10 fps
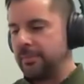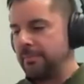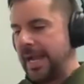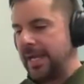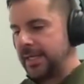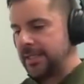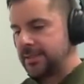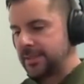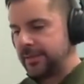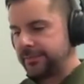kind of
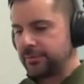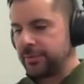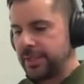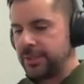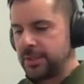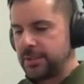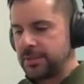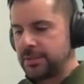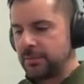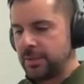mandates in different
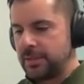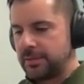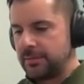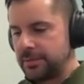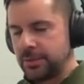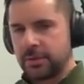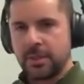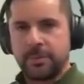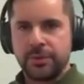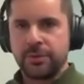regions with Europe,